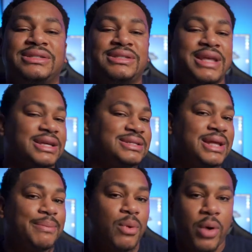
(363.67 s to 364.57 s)
take a
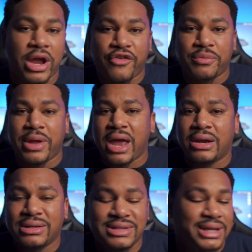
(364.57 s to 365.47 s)
step away from your
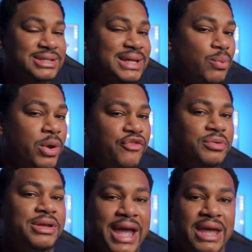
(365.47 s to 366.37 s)
editing, take a step away
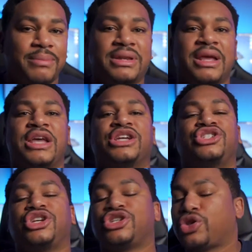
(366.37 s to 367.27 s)
from your gaming,
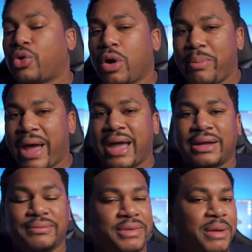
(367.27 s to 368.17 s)
just throw it
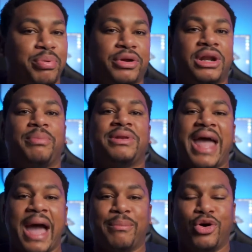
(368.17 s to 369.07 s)
back and put it up in
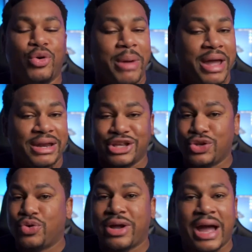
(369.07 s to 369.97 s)
that mode, man. And then
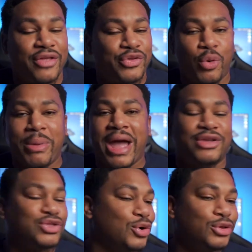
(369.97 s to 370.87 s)
you can kind of throw
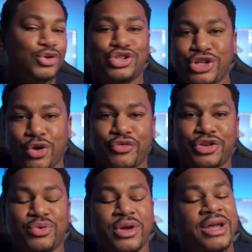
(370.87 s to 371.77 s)
back, throw a little sheet over
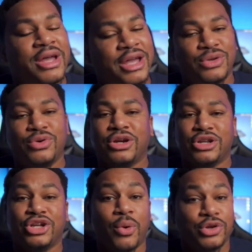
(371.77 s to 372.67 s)
you, and you good
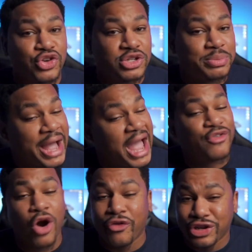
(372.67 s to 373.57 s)
to go. And trust me, I
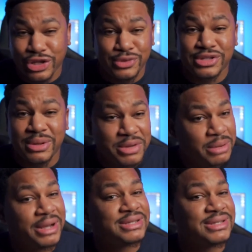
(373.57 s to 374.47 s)
have already used it. Me
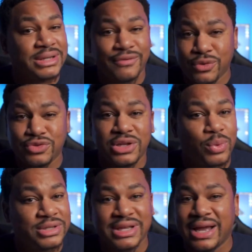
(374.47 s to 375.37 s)
and my son have used it
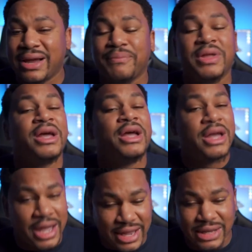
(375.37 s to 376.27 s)
one time,
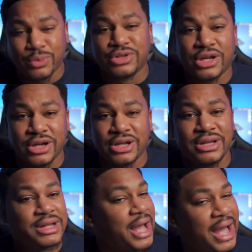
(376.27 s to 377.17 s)
and it was
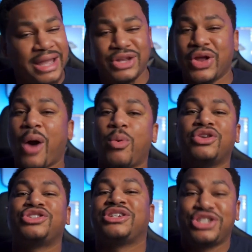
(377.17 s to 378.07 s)
good. You know, I
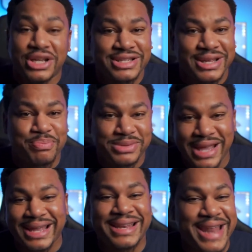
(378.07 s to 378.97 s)
wouldn't suggest
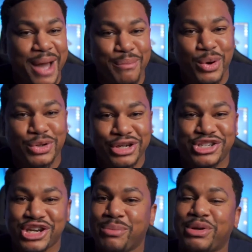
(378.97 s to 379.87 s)
taking nap mode in the
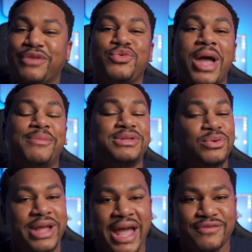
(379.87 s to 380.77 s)
chair, but if you
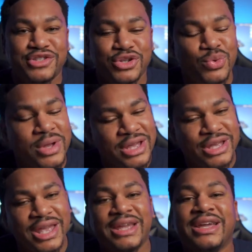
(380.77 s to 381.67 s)
absolutely have to,
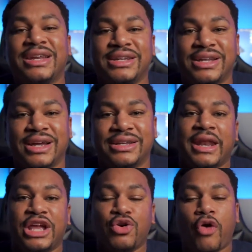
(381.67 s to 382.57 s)
it can get it done.
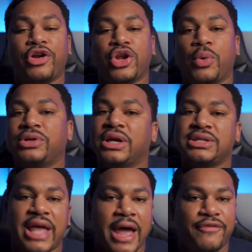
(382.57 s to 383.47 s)
Now, you already know it
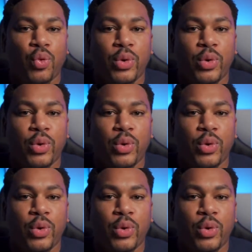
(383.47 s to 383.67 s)
does have the